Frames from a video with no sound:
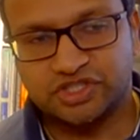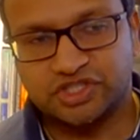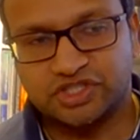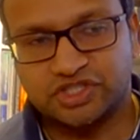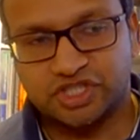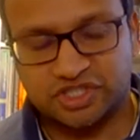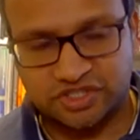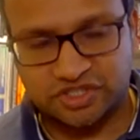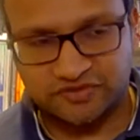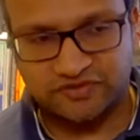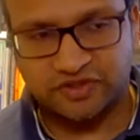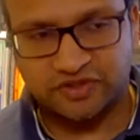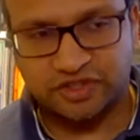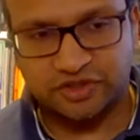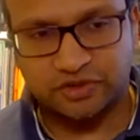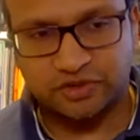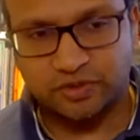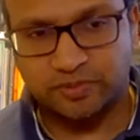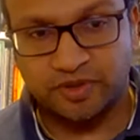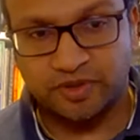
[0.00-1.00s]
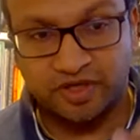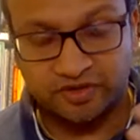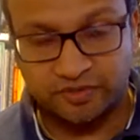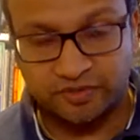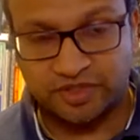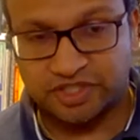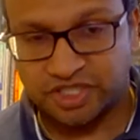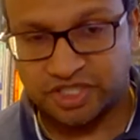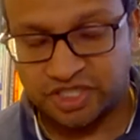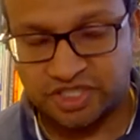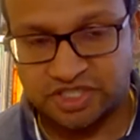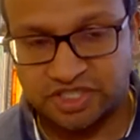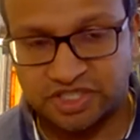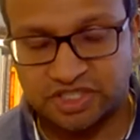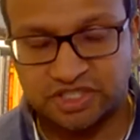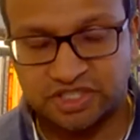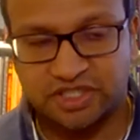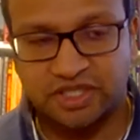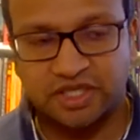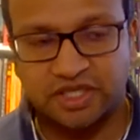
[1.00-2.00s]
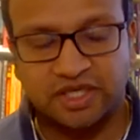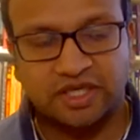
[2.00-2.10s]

justify your pathway changes